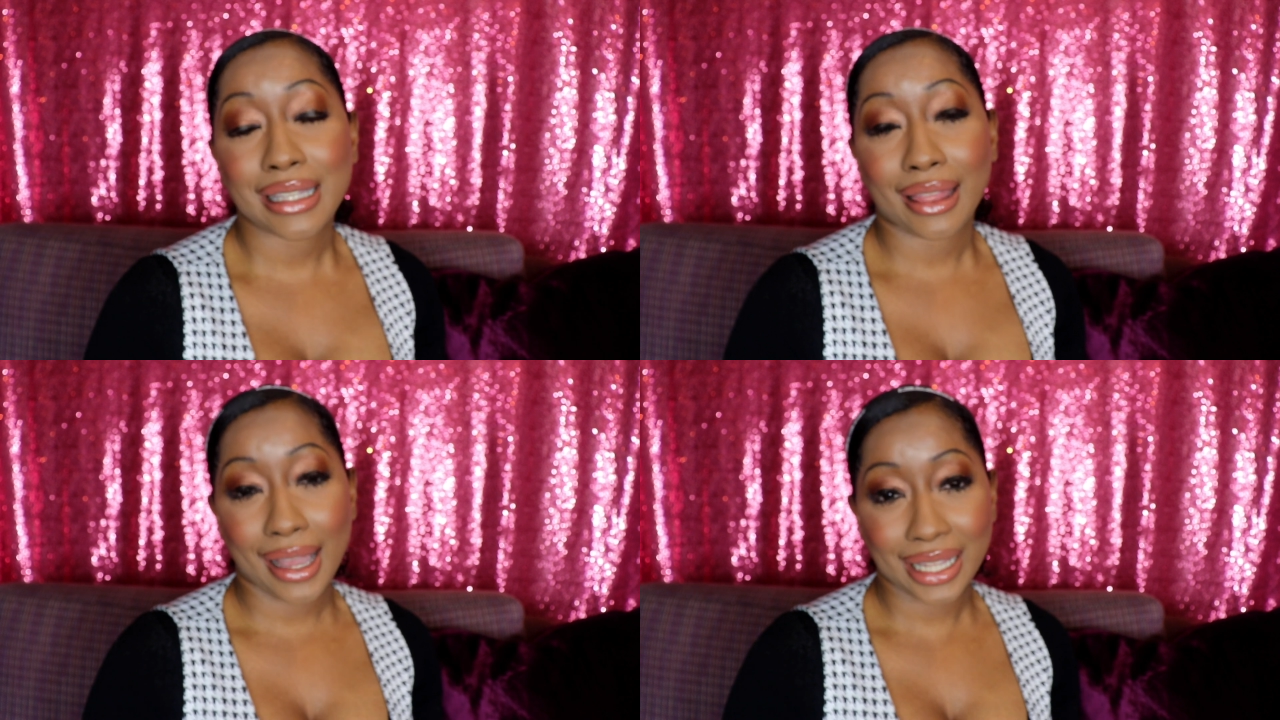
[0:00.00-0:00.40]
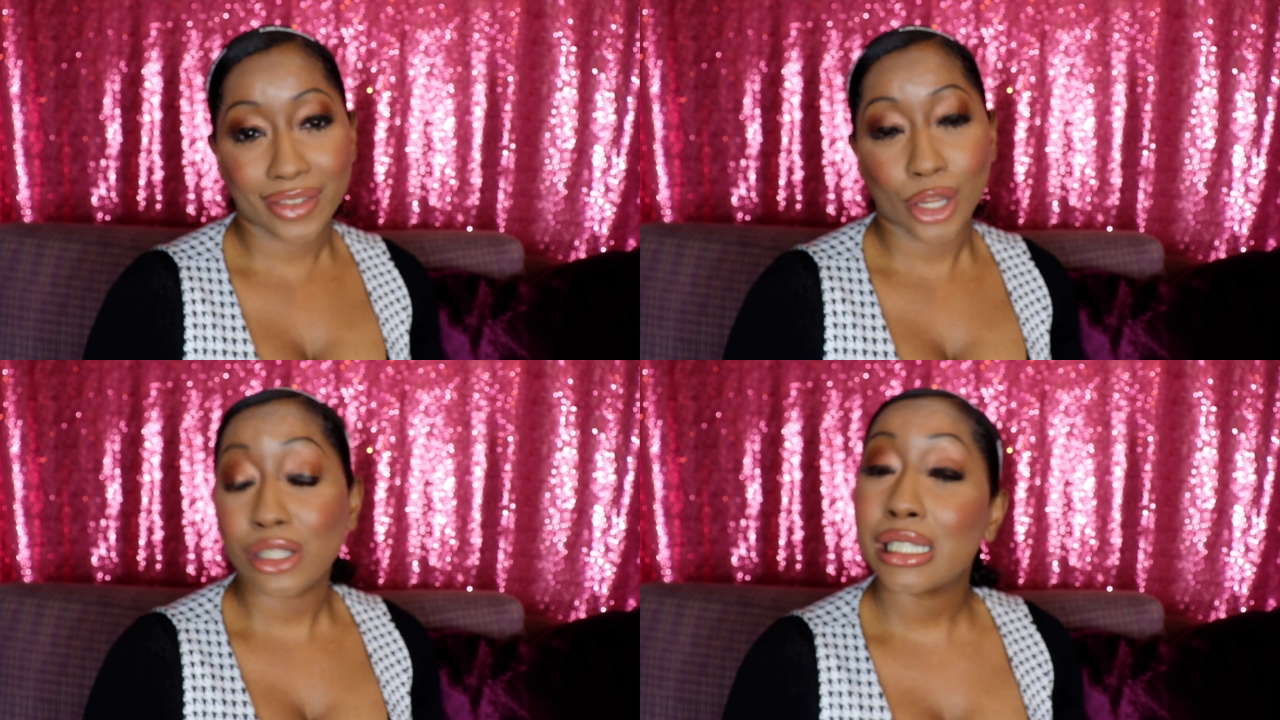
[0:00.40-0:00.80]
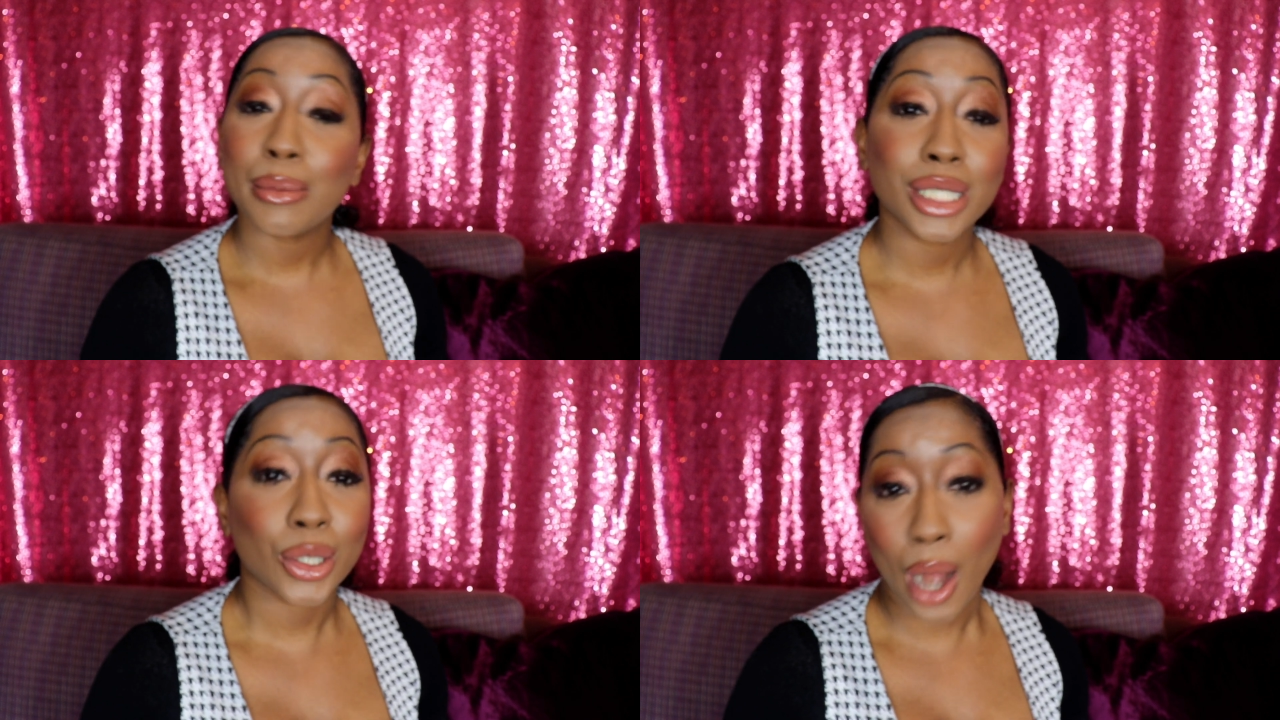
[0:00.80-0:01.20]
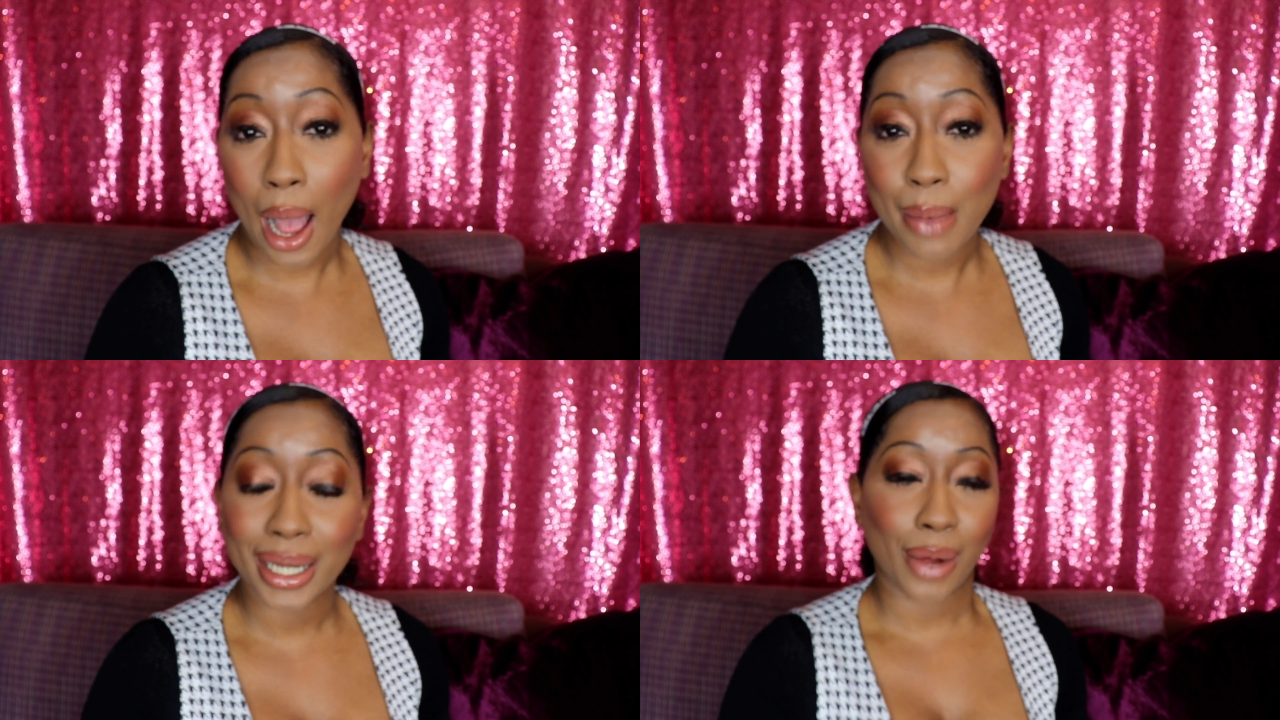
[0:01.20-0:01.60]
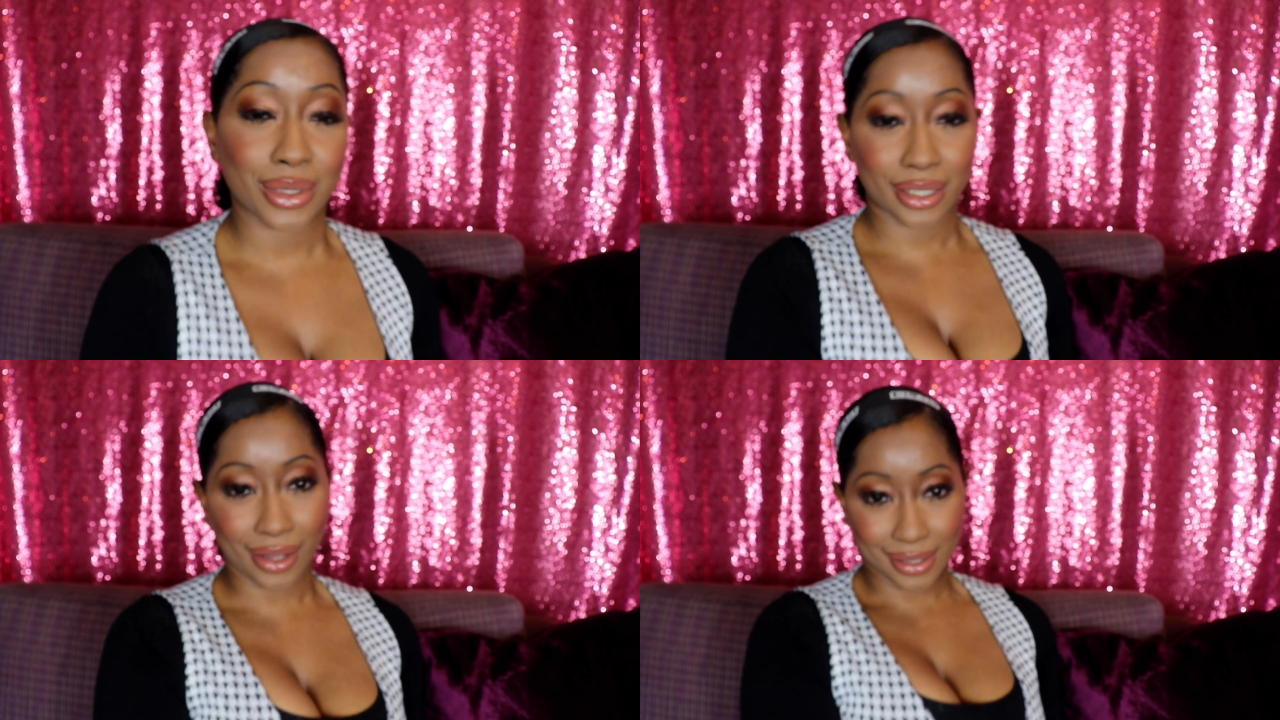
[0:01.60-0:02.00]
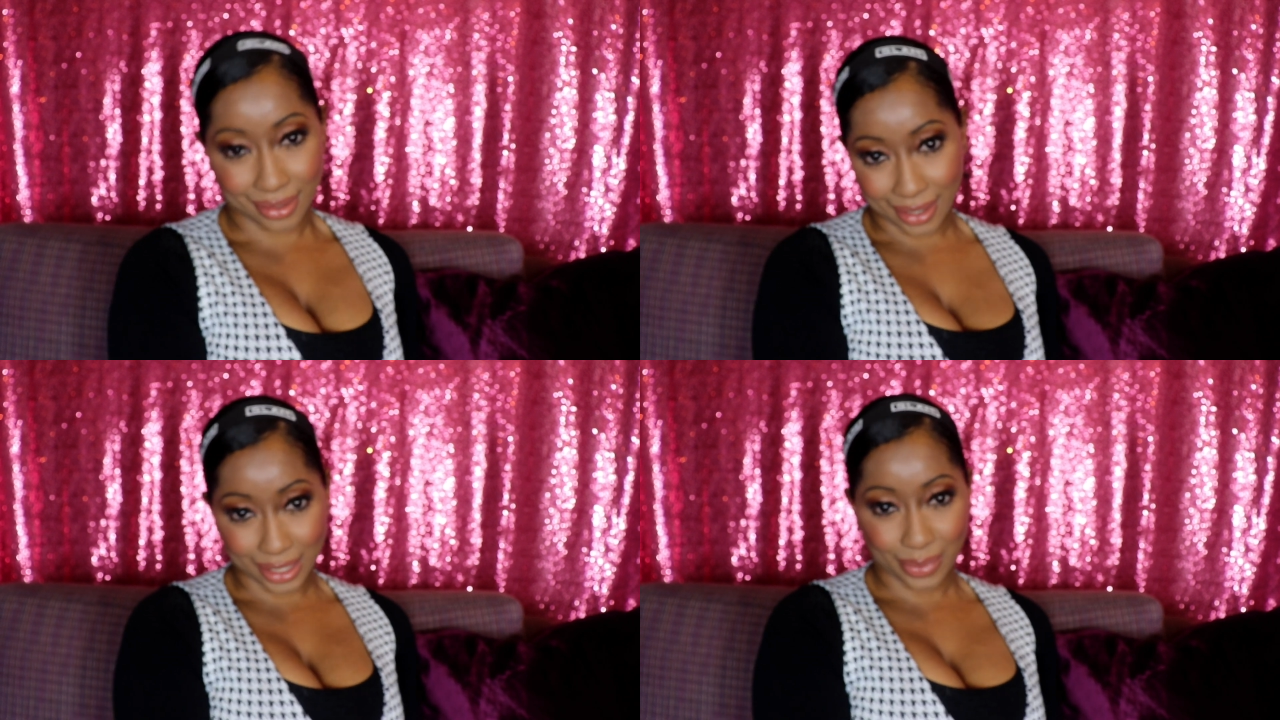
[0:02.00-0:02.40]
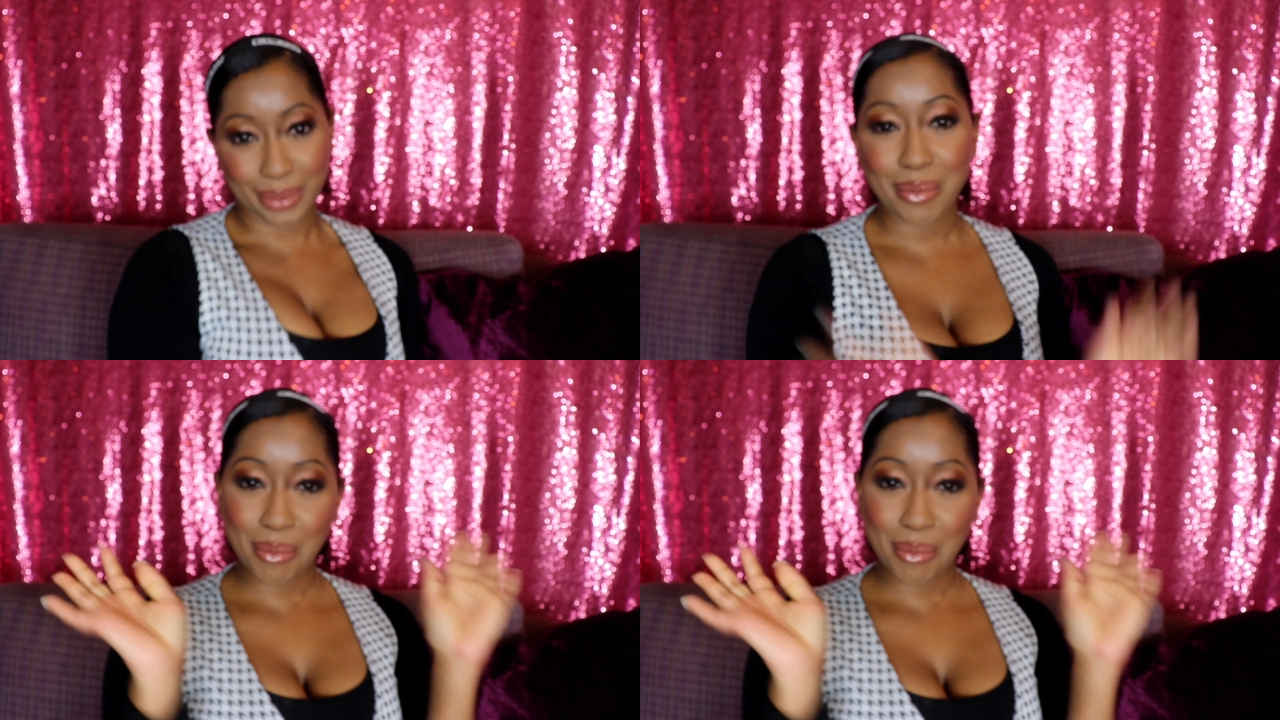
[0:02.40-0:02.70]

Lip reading: Like the video, subscribe, and I will see you guys in the next one.